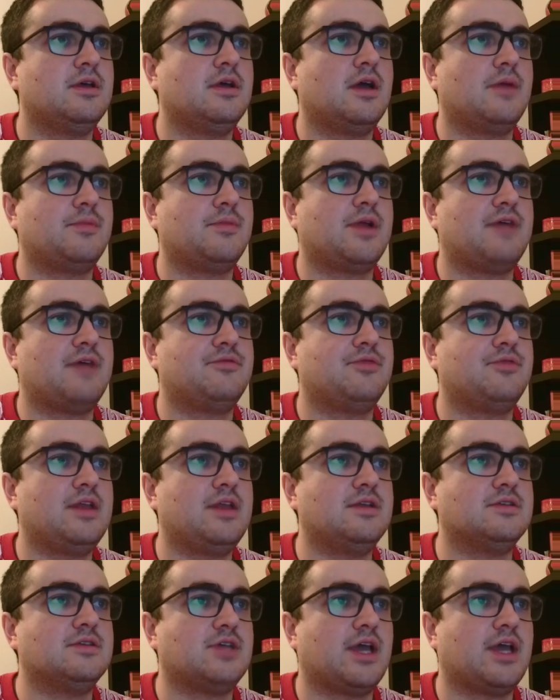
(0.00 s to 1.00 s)
I'm gonna have
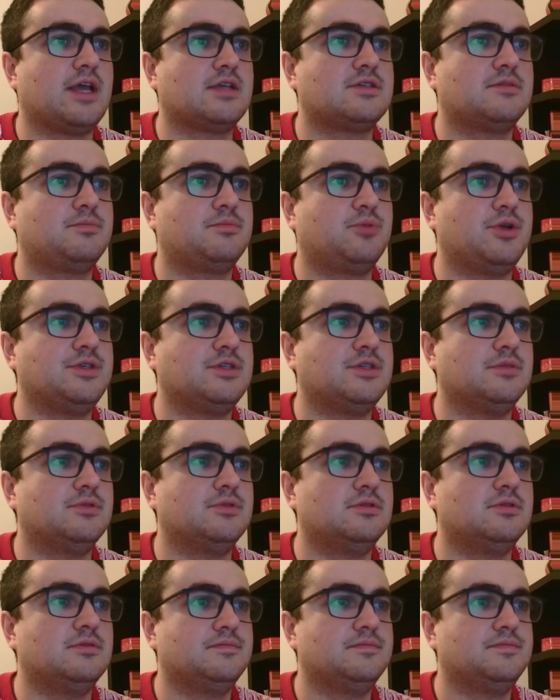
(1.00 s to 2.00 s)
in-text
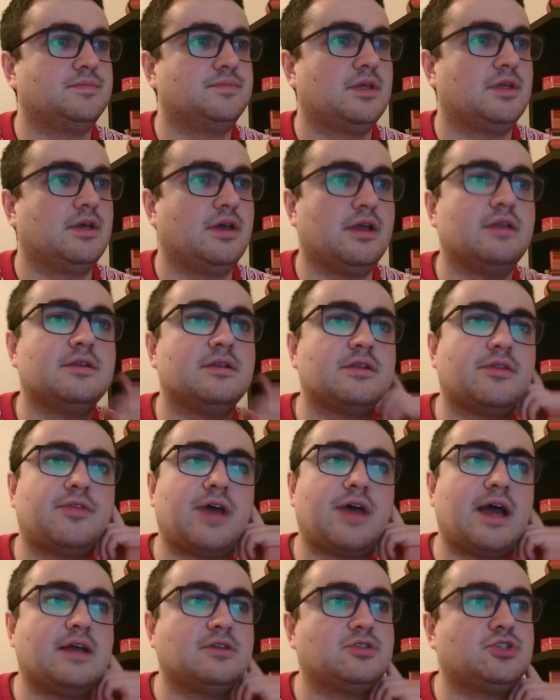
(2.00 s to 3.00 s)
printable and
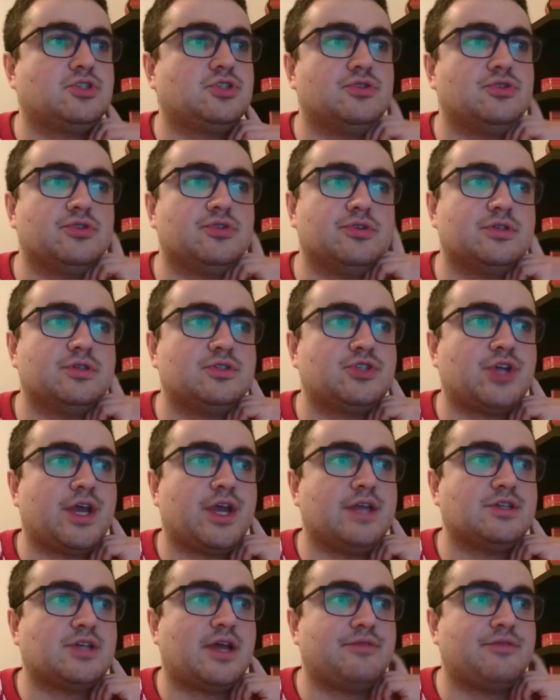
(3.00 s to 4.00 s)
that should
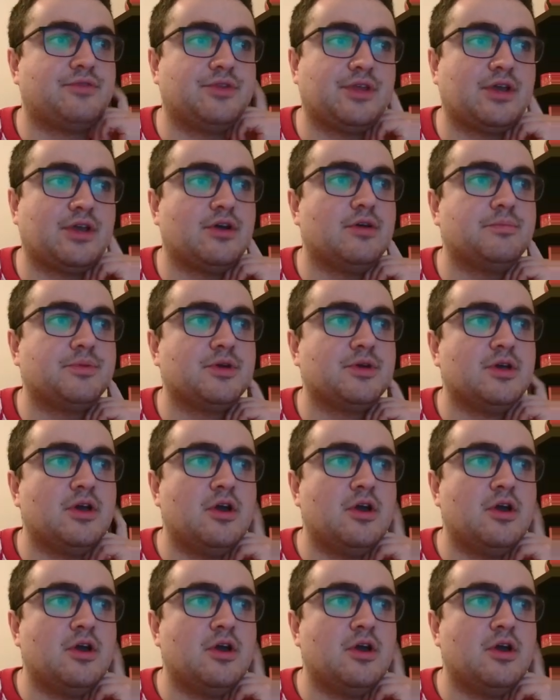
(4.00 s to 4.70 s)
change everything up.